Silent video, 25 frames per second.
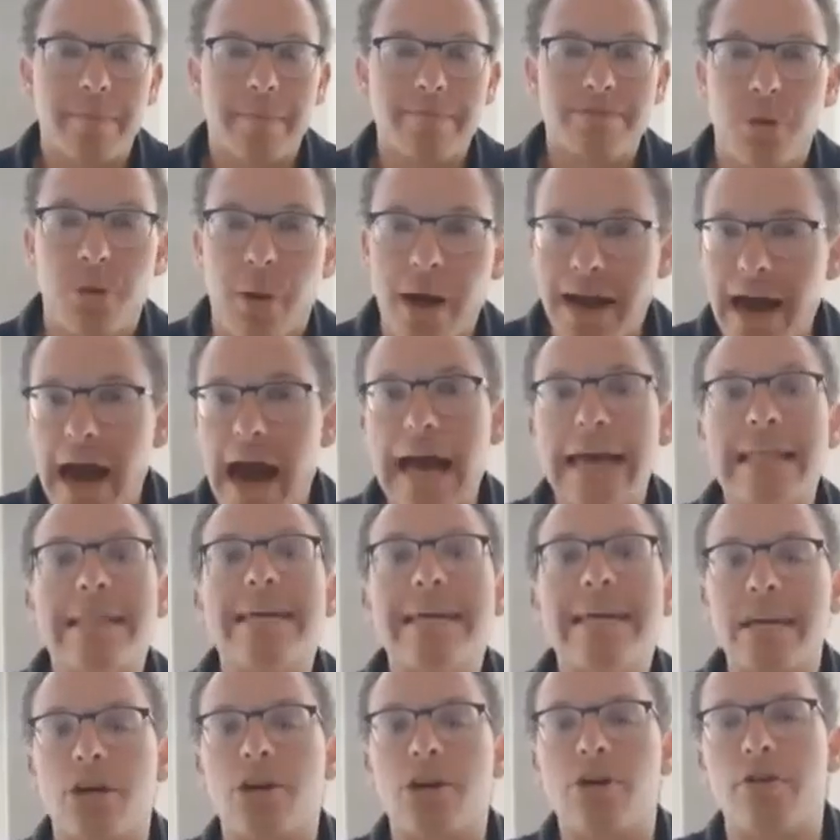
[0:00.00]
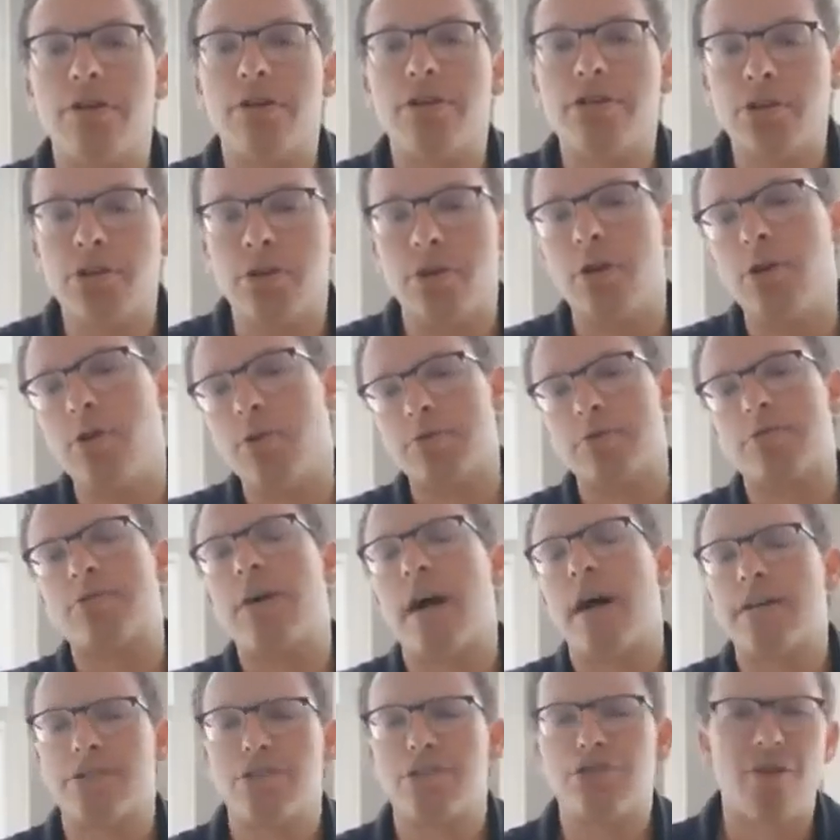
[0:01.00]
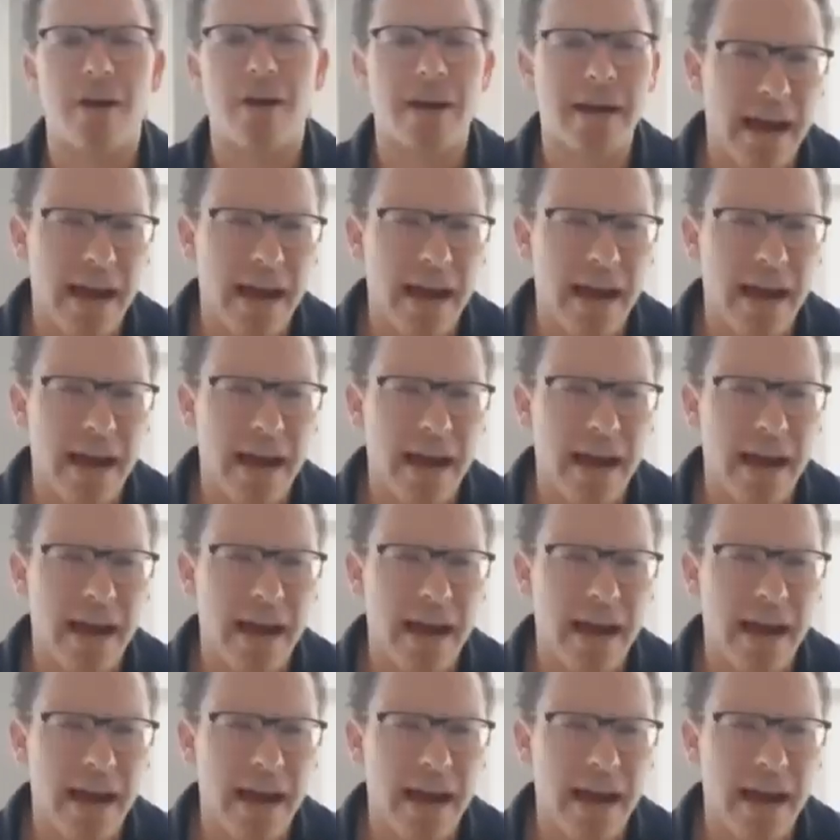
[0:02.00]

So I highly encourage you to use Stocks to Trade